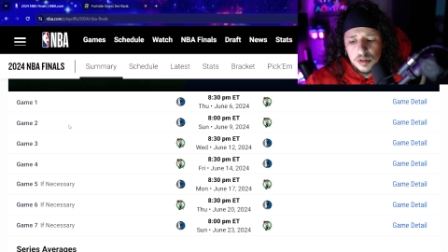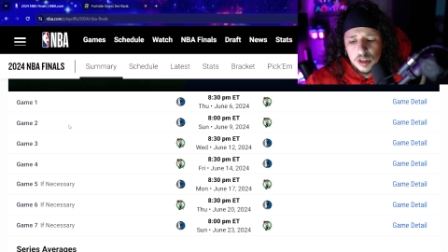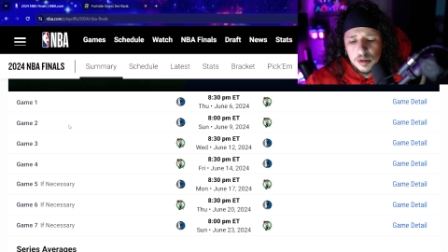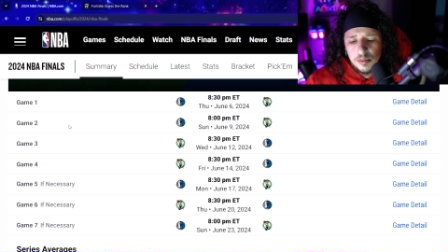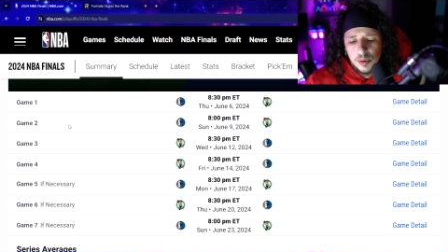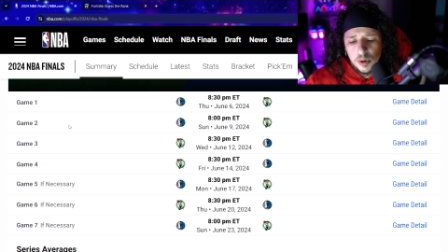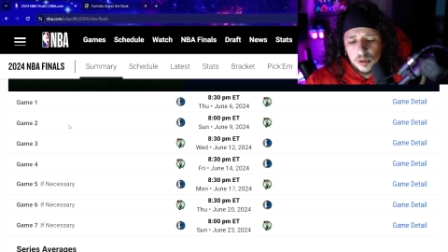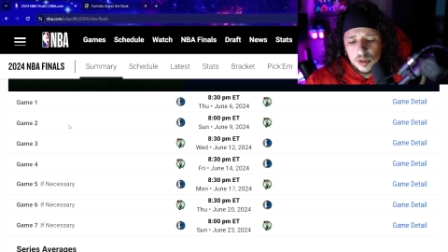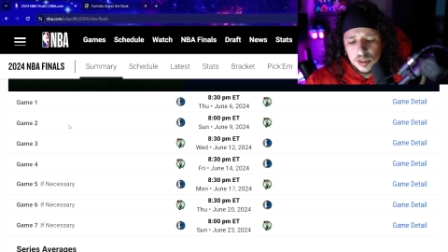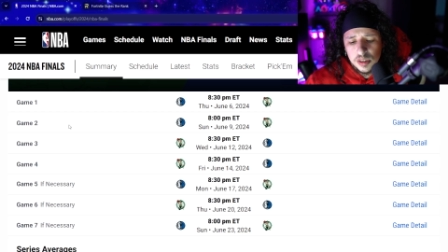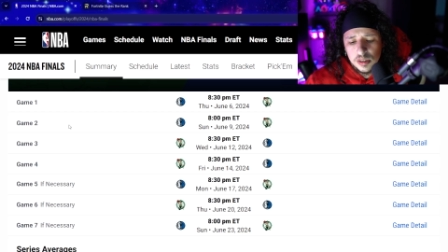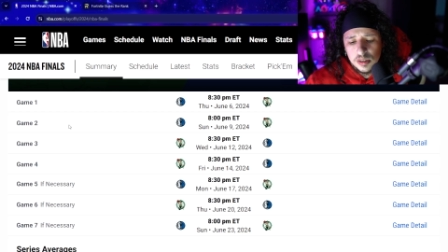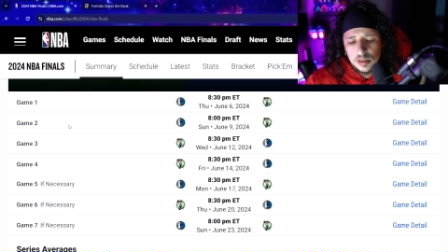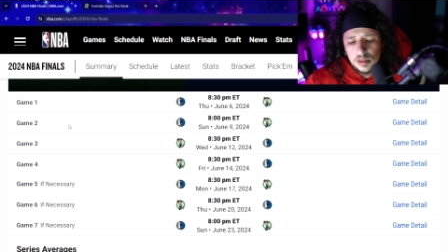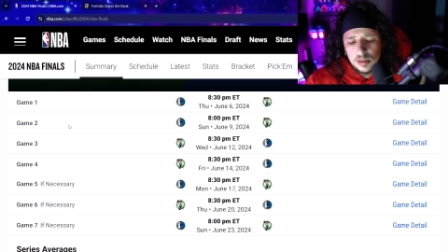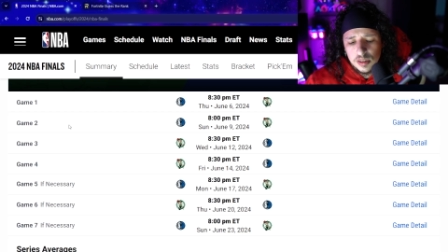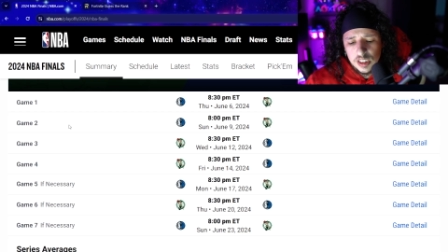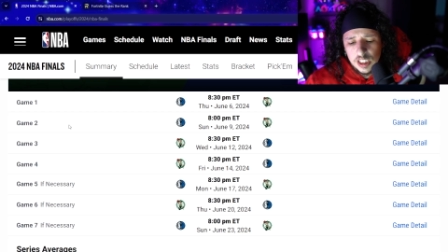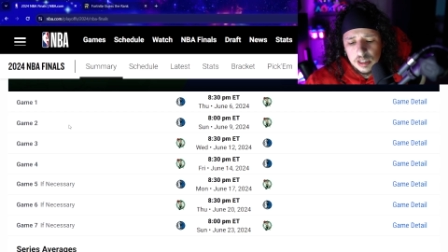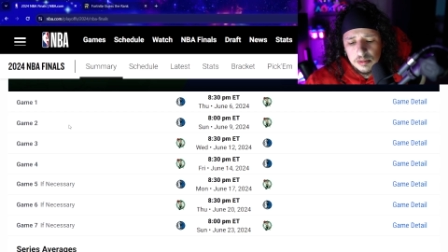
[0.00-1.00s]
the opposing
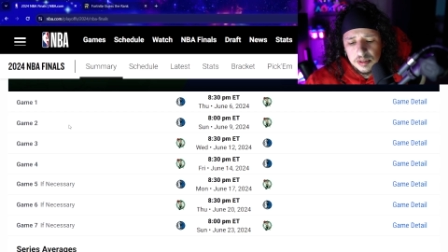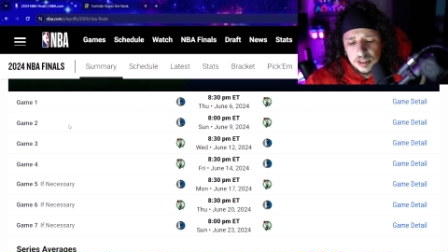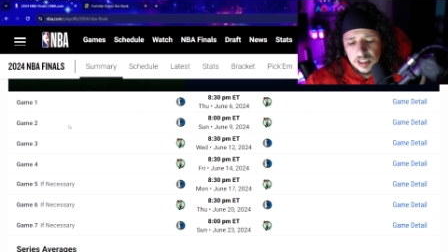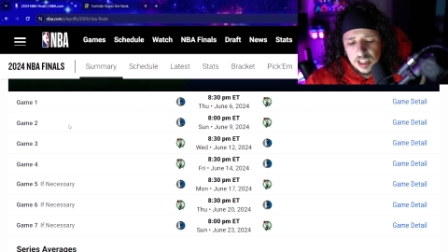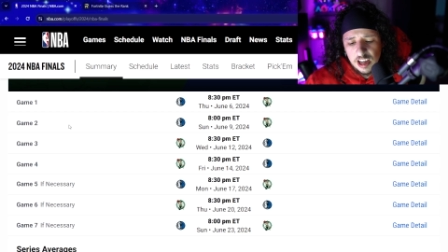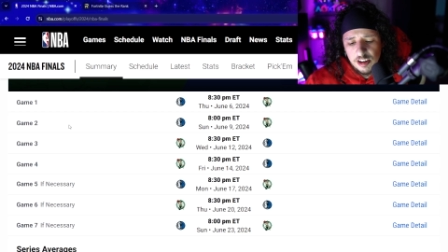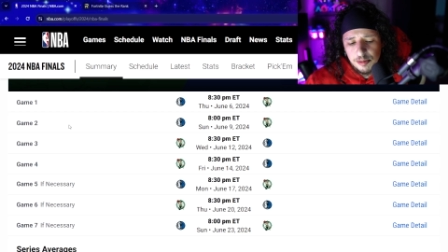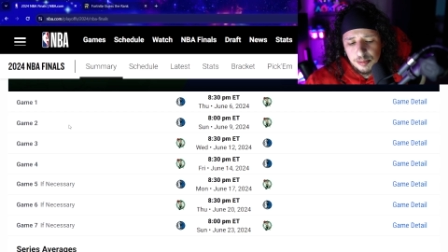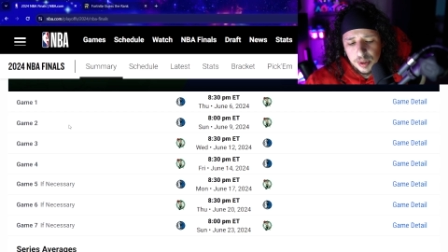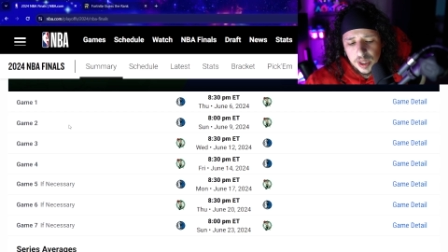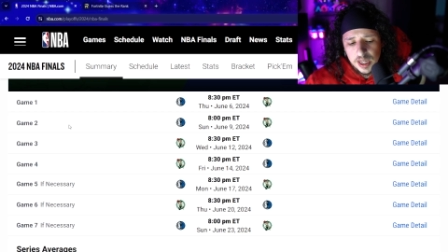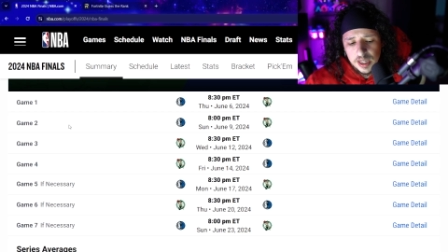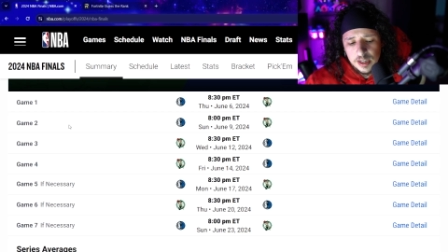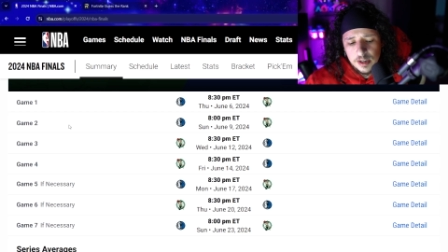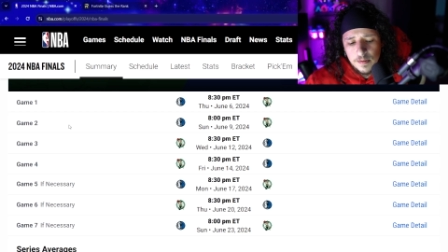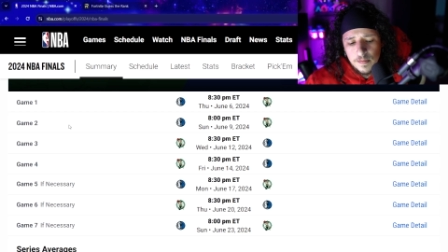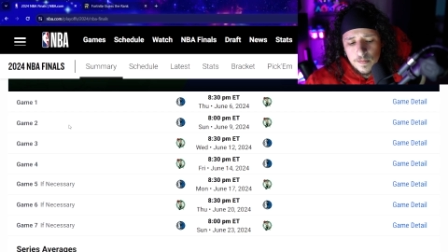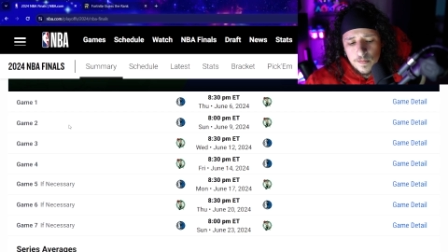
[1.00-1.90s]
teams that they have played.